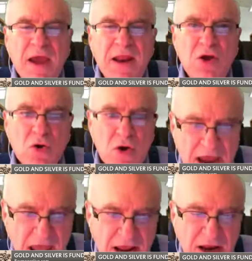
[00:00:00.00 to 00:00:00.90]
And he
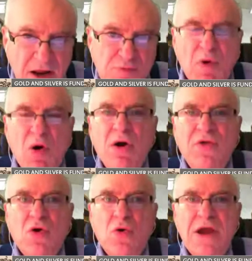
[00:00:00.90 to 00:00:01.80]
created it as
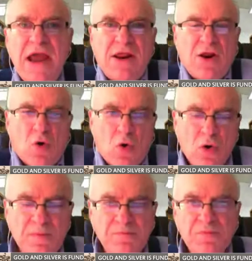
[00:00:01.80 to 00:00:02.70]
part of the created
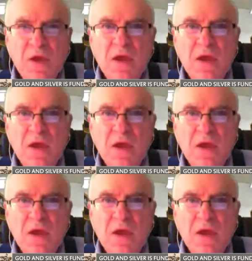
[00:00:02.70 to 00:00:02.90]
order.